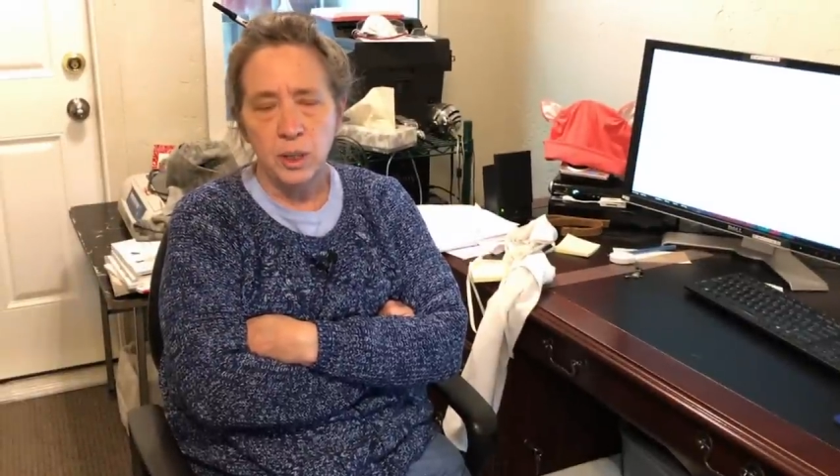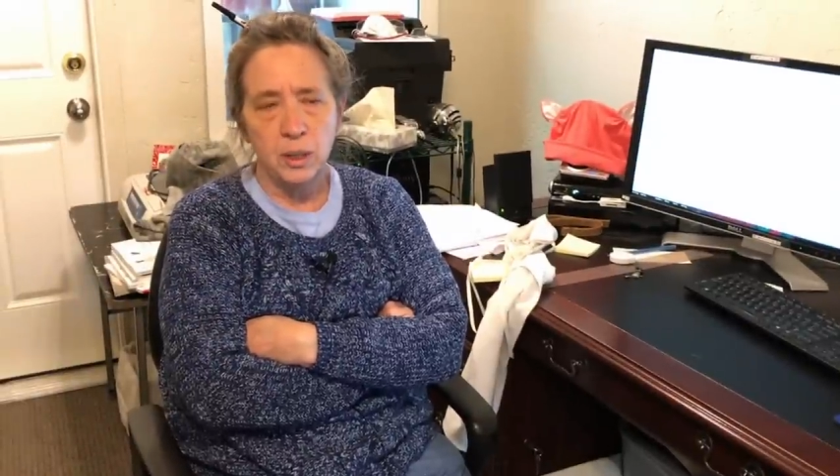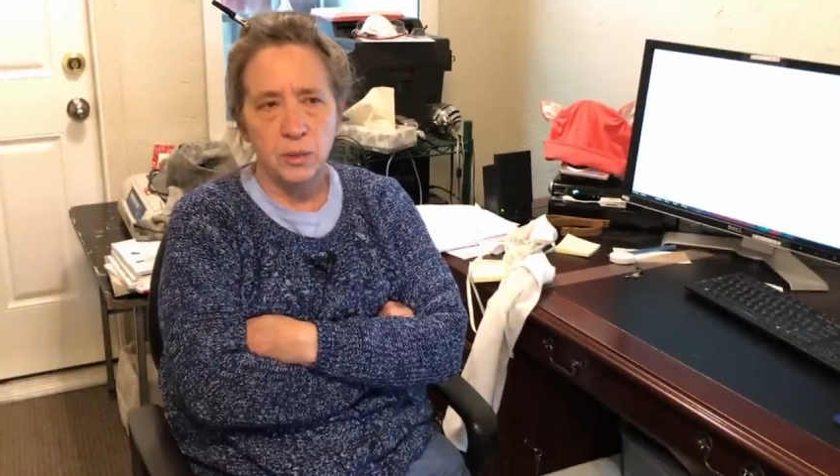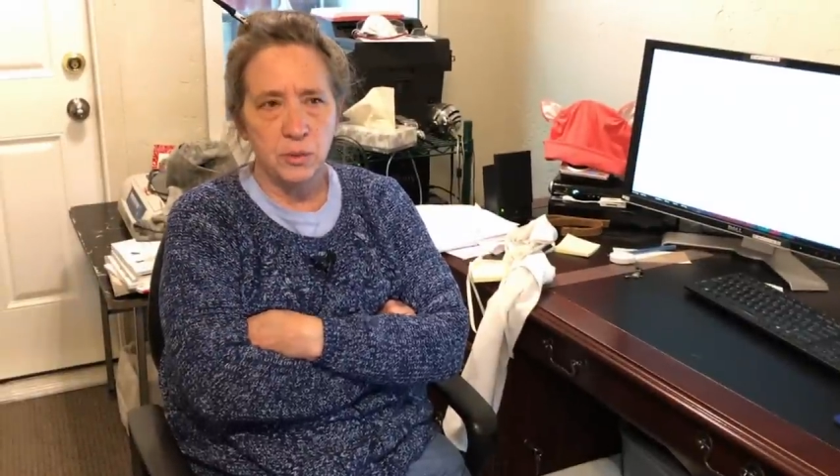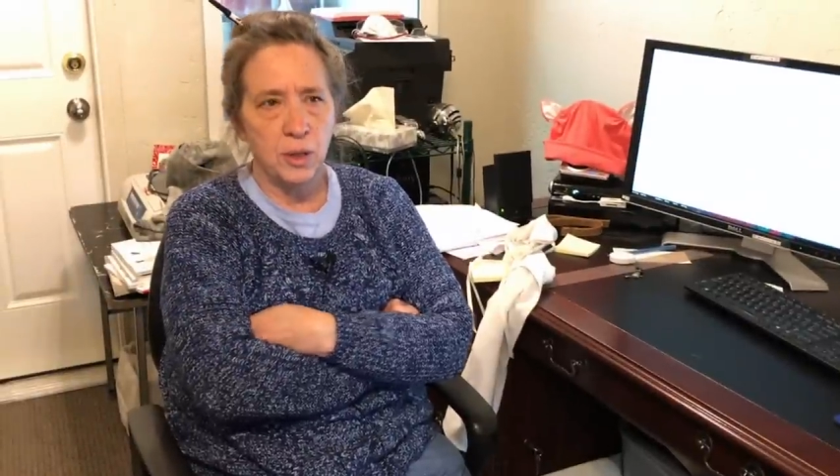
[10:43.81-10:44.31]

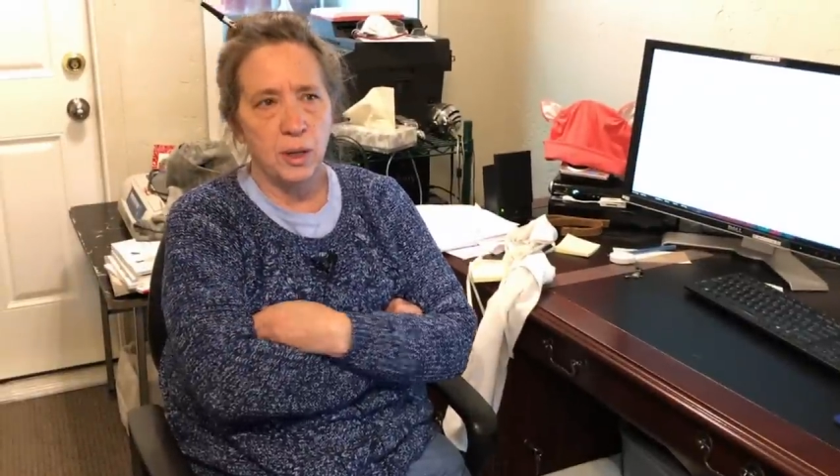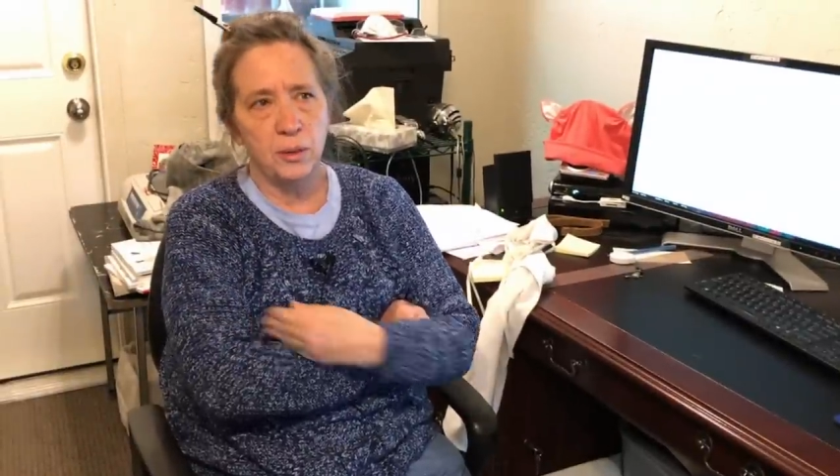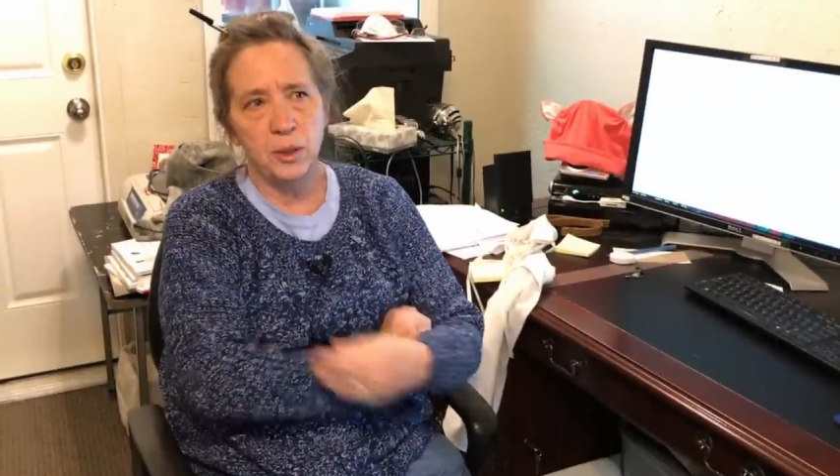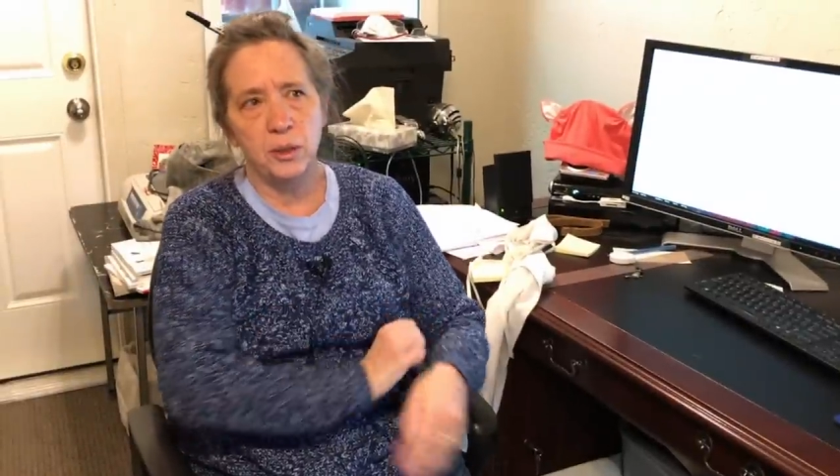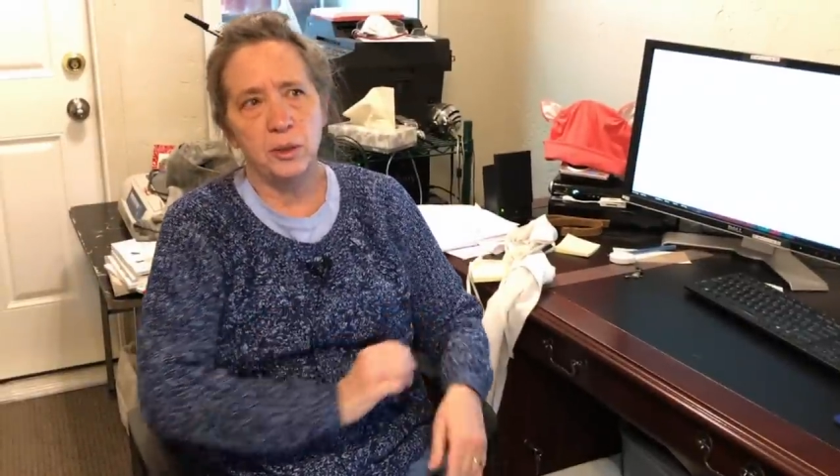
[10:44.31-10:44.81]
and it's
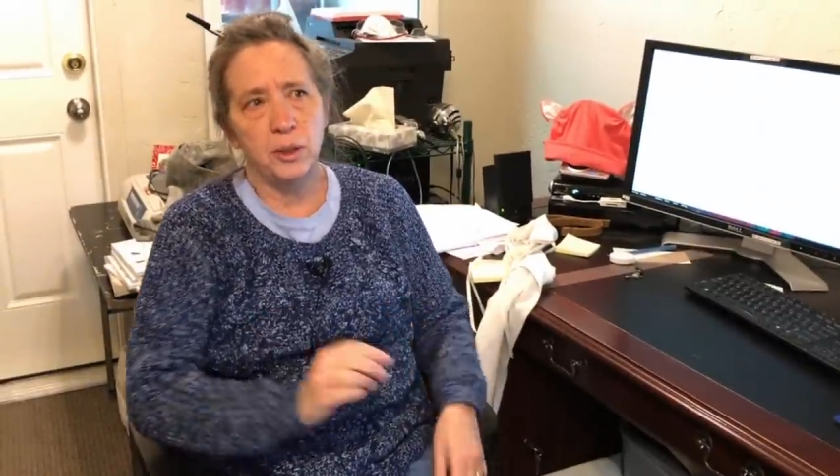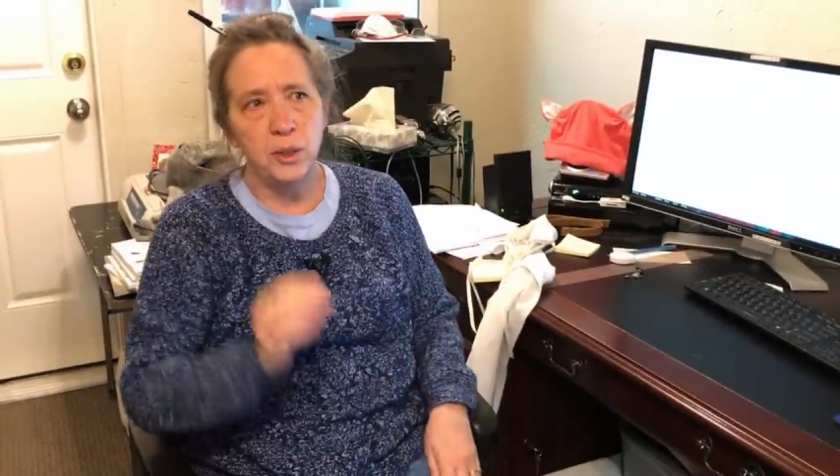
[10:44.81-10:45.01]
not the,